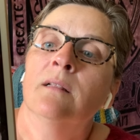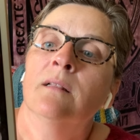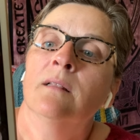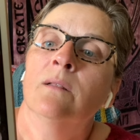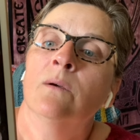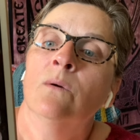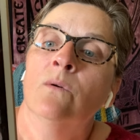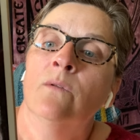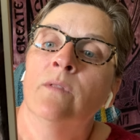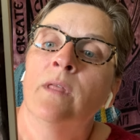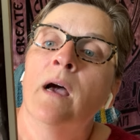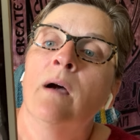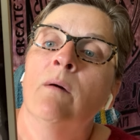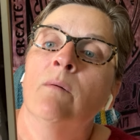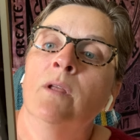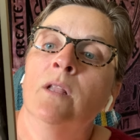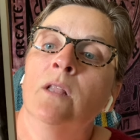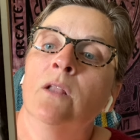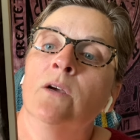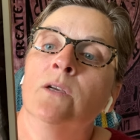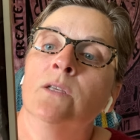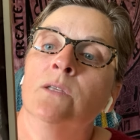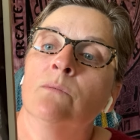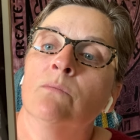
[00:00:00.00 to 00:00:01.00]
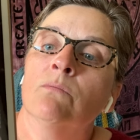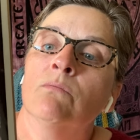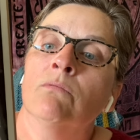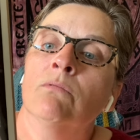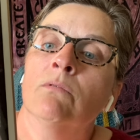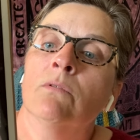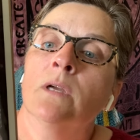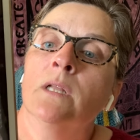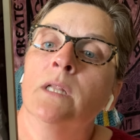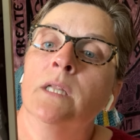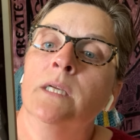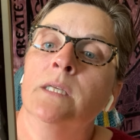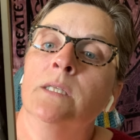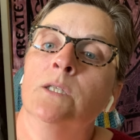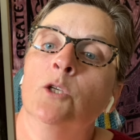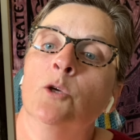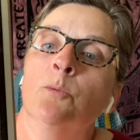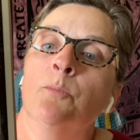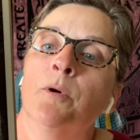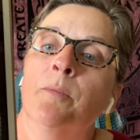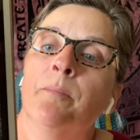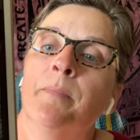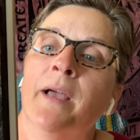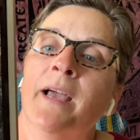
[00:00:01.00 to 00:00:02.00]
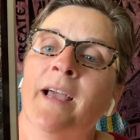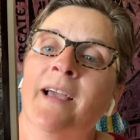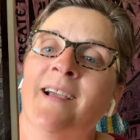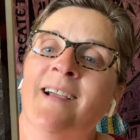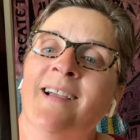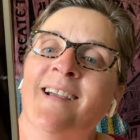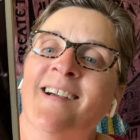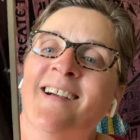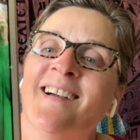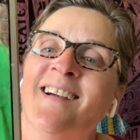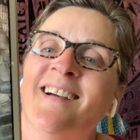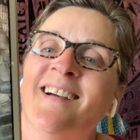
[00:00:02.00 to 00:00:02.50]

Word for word: Oh, that one looks really super big.